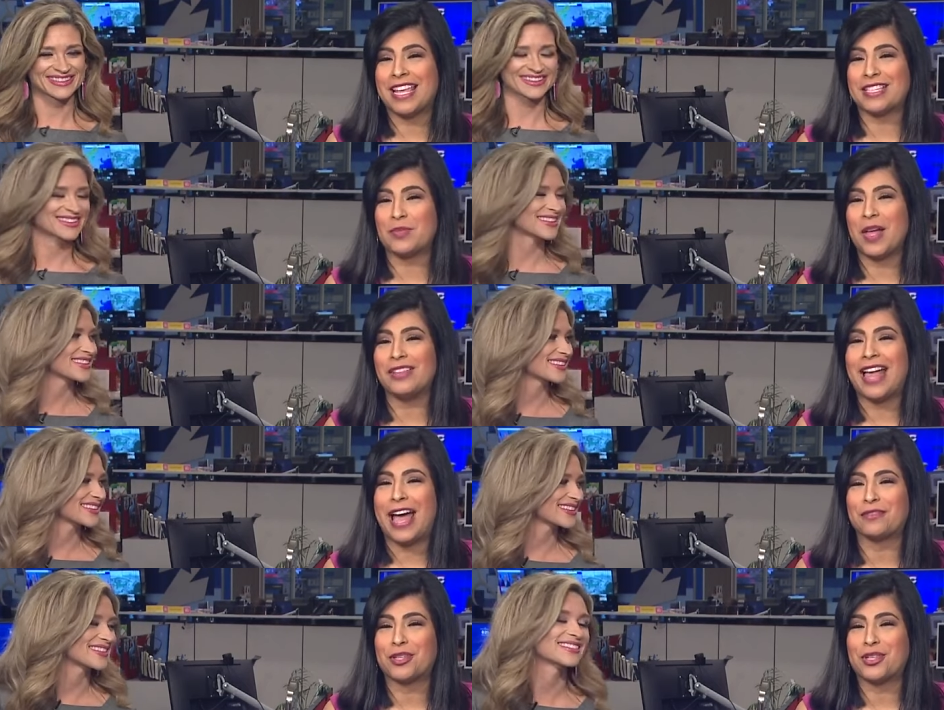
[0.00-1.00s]
Speaker 1: as well
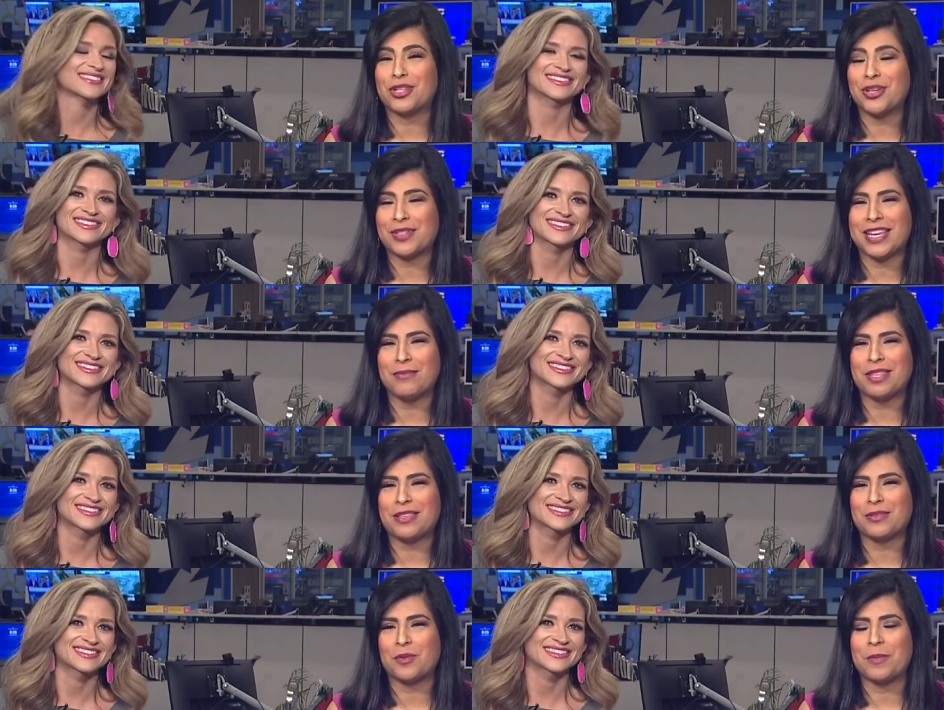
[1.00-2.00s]
after the show. Stay with
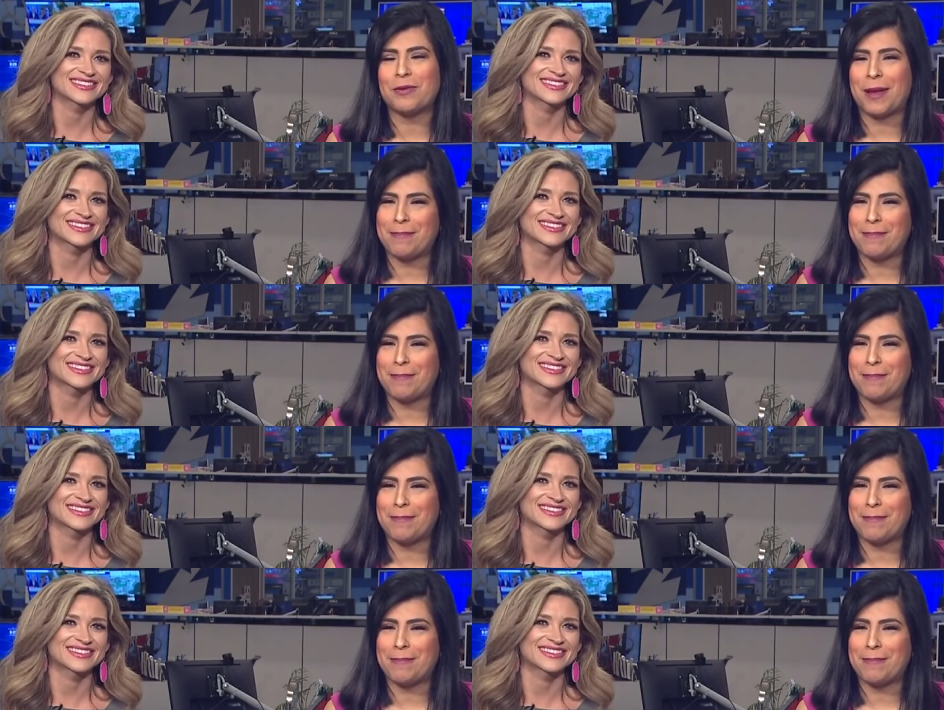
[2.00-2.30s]
us. We'll be right